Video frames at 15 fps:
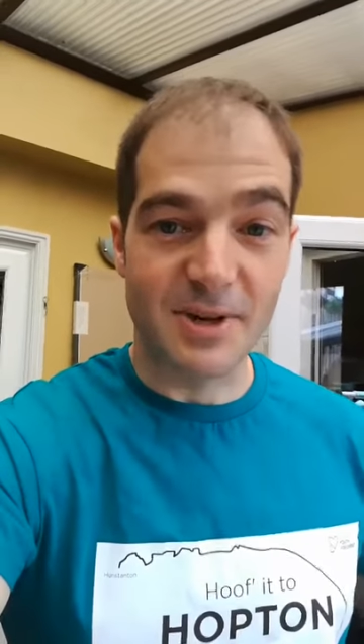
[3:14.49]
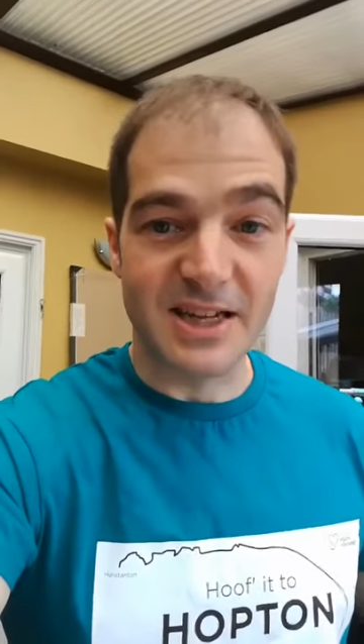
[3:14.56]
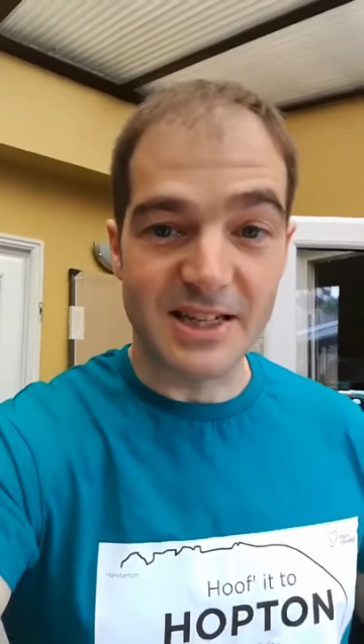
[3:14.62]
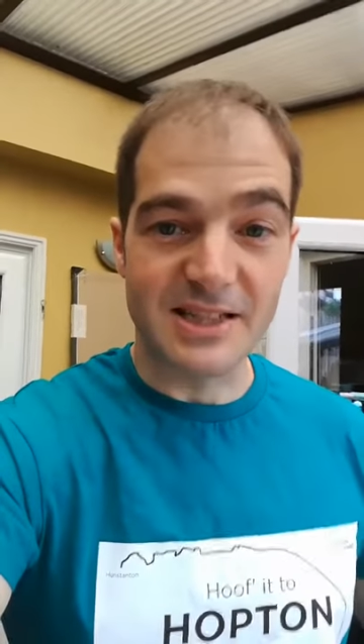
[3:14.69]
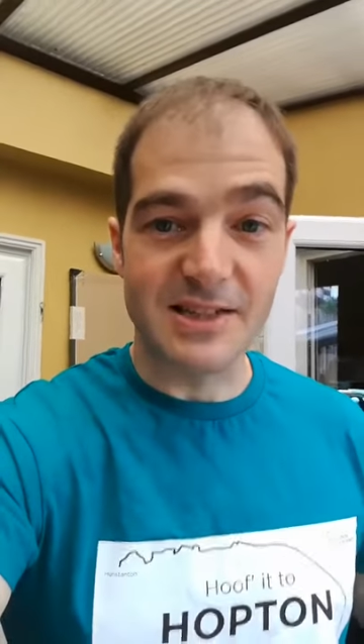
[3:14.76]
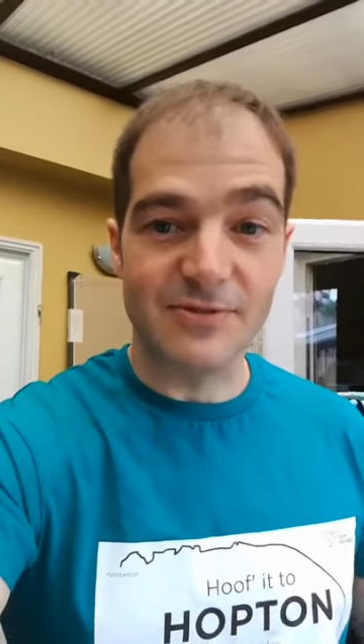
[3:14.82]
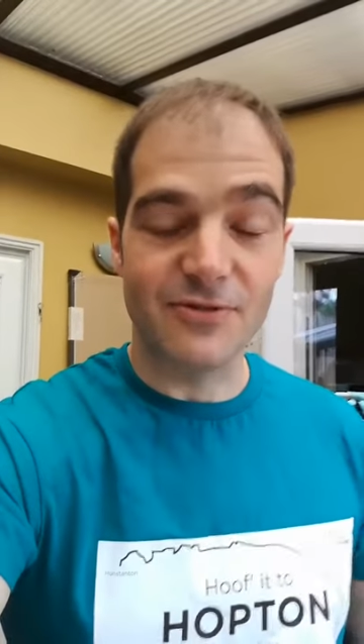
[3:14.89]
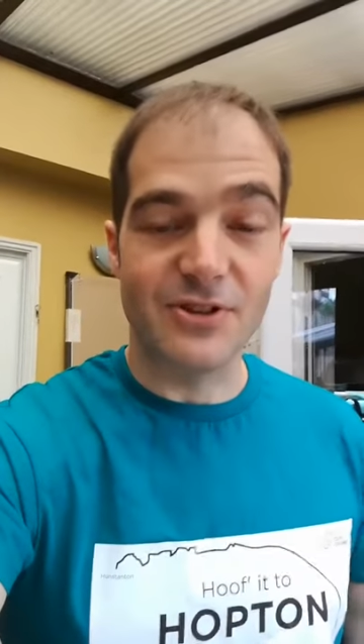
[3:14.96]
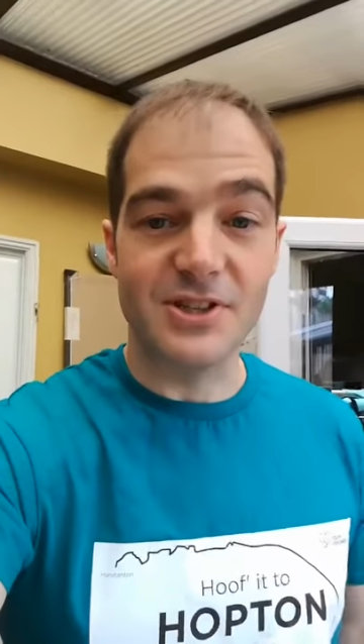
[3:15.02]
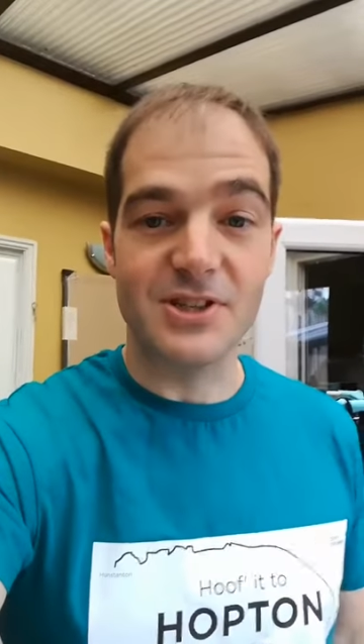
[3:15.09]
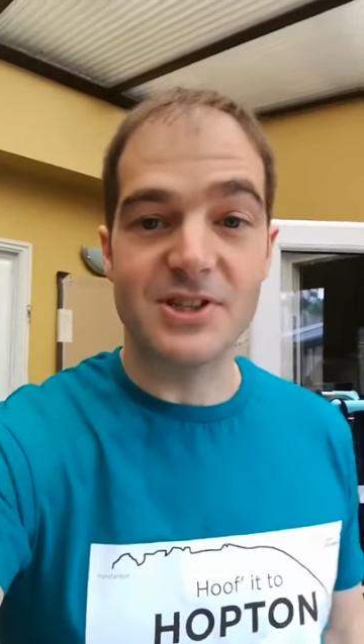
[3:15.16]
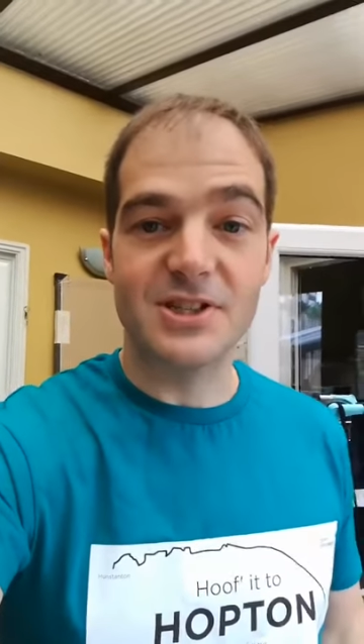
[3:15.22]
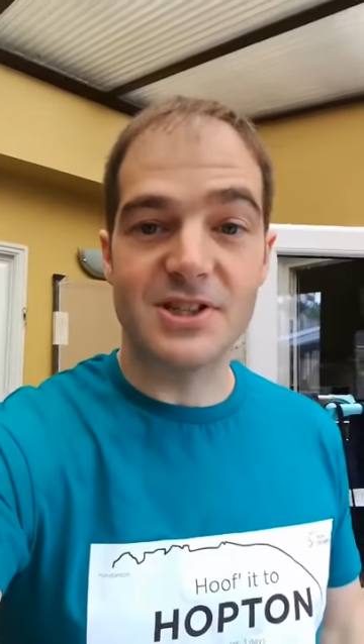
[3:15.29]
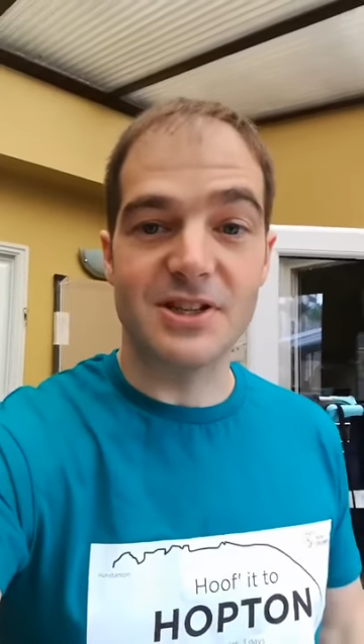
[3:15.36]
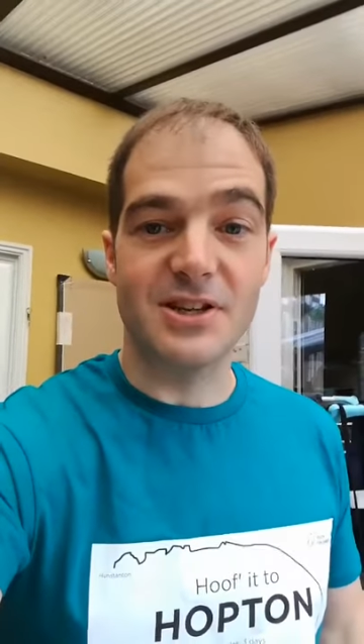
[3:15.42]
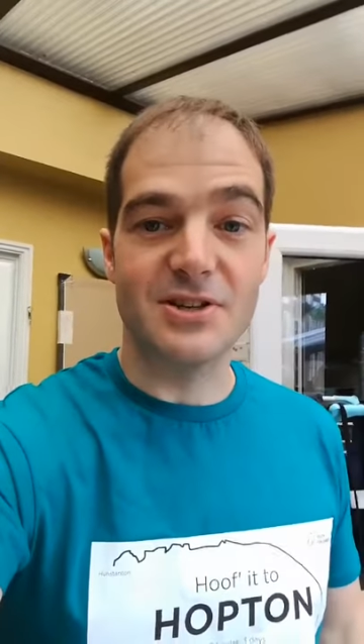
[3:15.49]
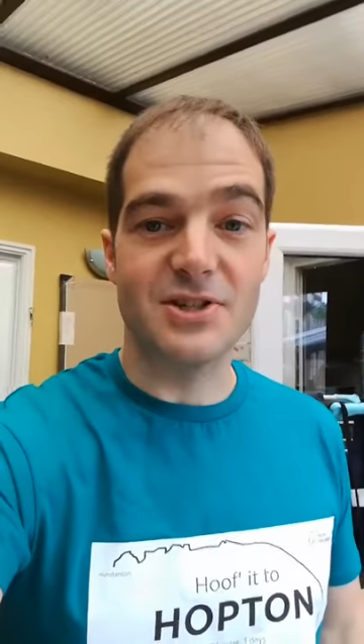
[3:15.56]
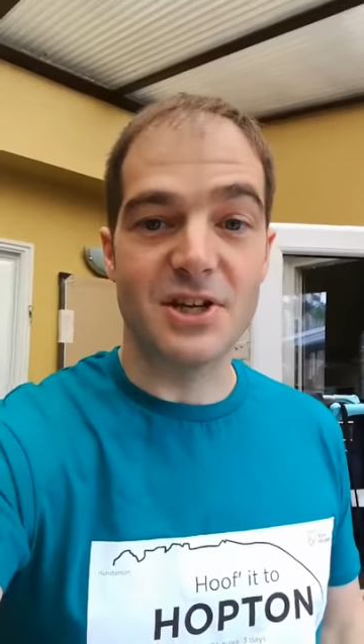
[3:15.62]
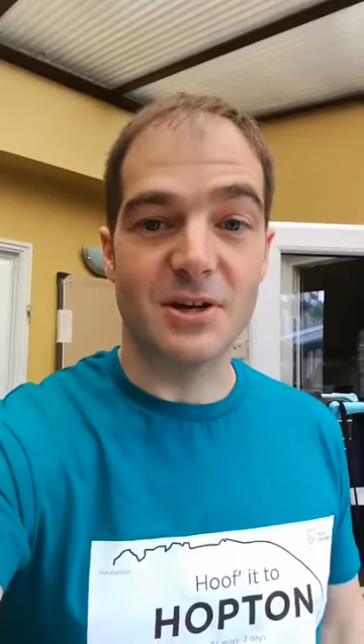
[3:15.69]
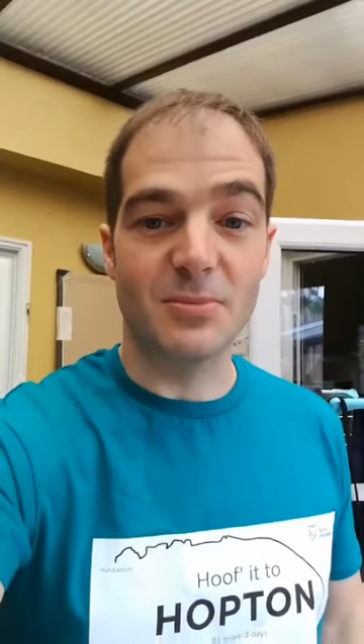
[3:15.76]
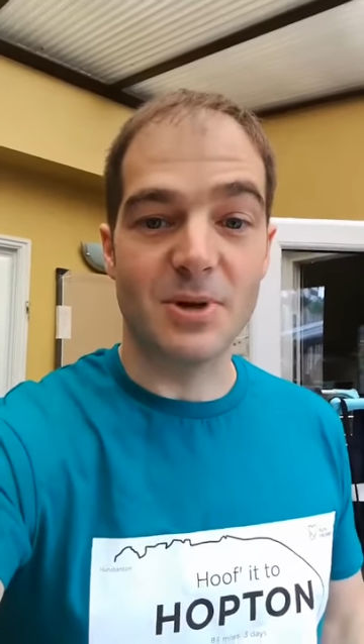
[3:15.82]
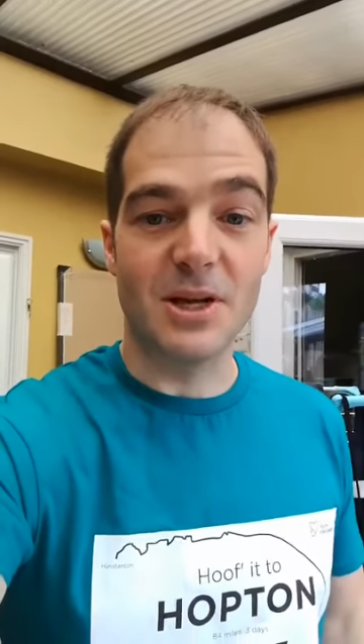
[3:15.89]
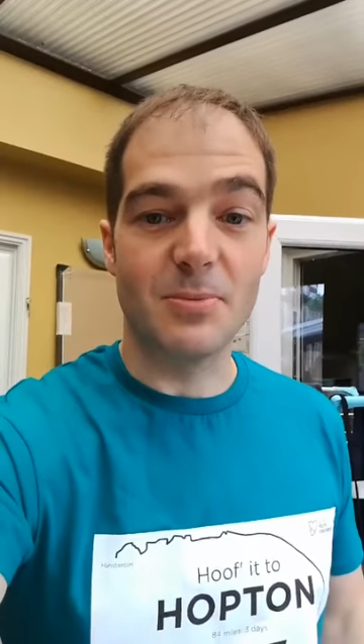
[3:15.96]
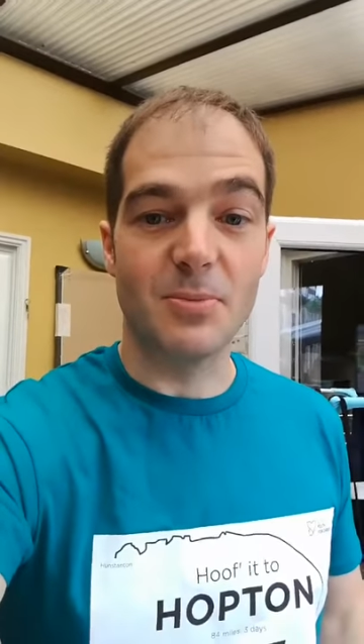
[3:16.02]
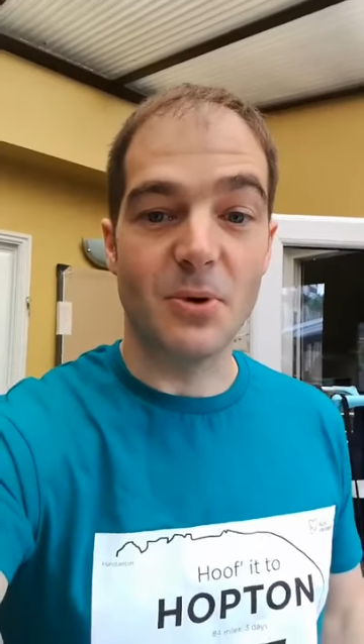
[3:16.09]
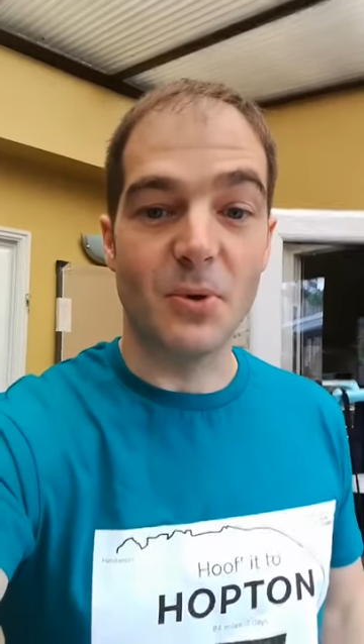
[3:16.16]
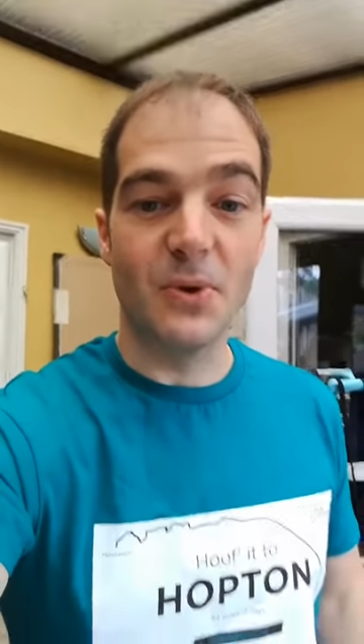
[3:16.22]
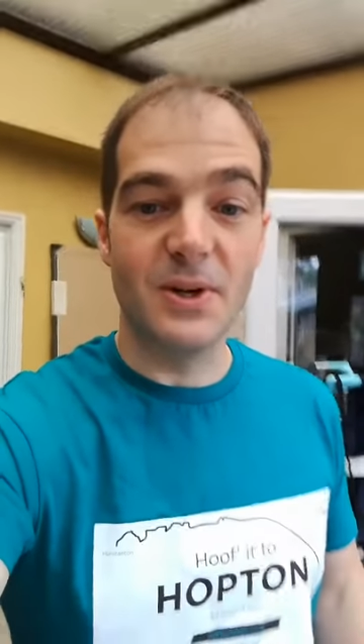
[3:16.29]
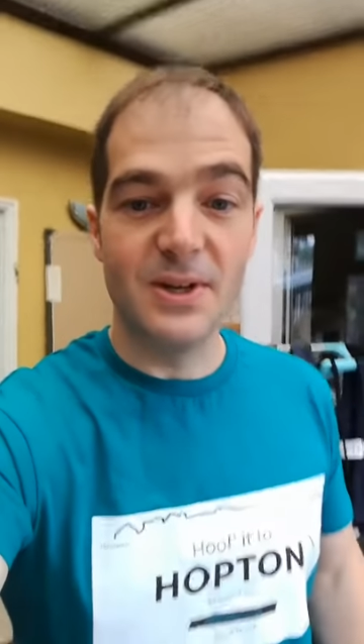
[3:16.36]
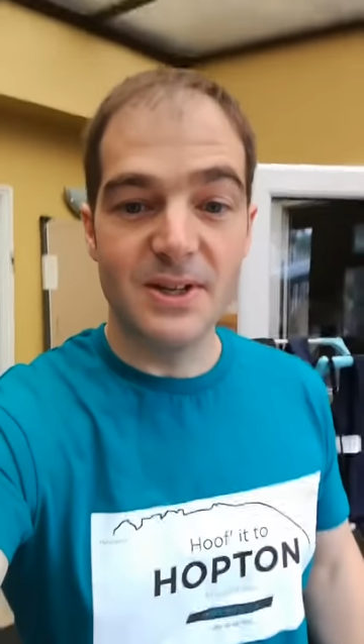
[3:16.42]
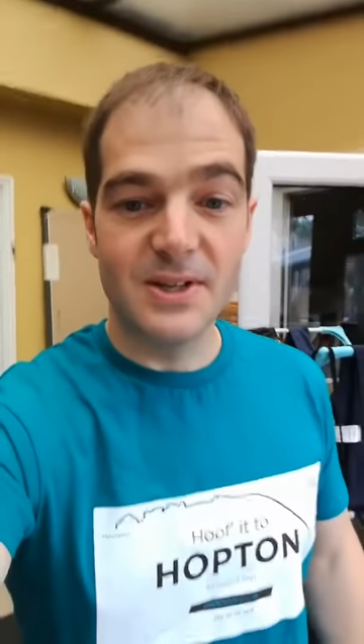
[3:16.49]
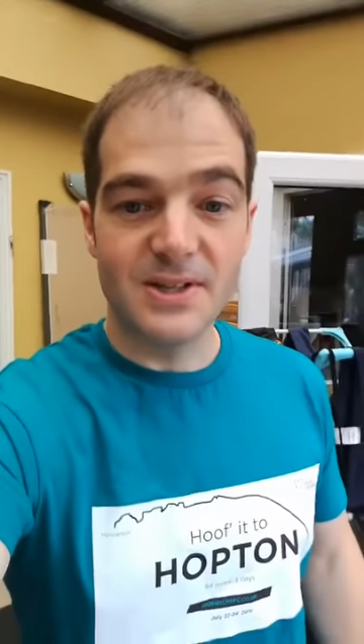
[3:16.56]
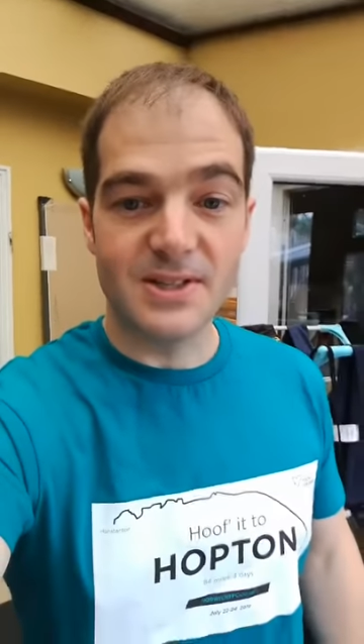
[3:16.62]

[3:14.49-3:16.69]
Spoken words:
to make a difference to those young people.